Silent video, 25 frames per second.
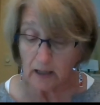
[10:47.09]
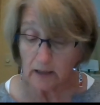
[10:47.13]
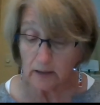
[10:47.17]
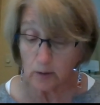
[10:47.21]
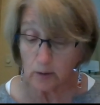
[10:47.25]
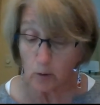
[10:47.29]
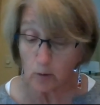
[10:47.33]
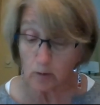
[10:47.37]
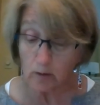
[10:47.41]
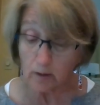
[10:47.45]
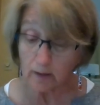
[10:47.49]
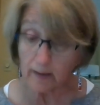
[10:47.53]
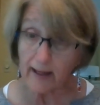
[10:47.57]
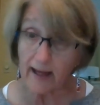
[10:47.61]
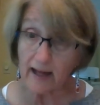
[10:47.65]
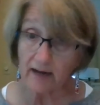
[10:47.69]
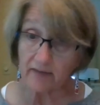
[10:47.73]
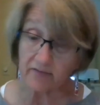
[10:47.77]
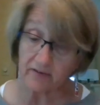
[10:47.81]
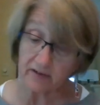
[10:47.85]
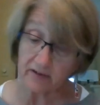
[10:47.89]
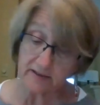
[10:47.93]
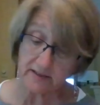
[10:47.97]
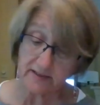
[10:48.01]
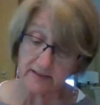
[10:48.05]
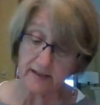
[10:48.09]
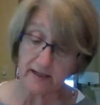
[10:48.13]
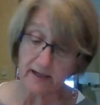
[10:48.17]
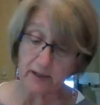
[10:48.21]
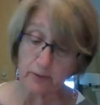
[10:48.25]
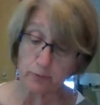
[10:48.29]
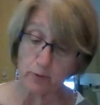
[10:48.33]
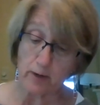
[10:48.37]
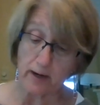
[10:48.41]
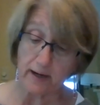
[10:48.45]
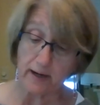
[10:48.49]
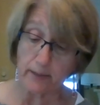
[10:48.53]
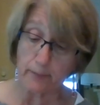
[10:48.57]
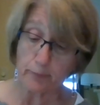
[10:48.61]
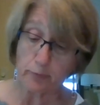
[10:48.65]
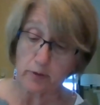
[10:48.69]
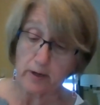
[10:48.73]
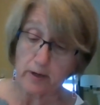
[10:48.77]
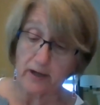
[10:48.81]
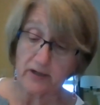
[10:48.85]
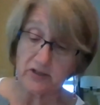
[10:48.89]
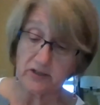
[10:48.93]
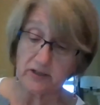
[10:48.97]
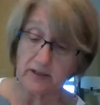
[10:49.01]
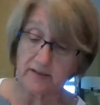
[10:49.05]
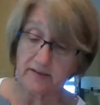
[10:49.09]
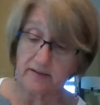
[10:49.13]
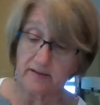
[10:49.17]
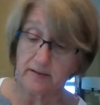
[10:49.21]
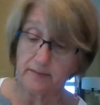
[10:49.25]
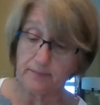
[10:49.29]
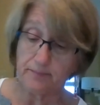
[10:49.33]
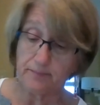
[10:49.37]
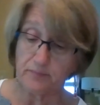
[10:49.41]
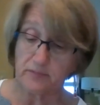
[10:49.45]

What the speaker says: local advocacy, and writing projects.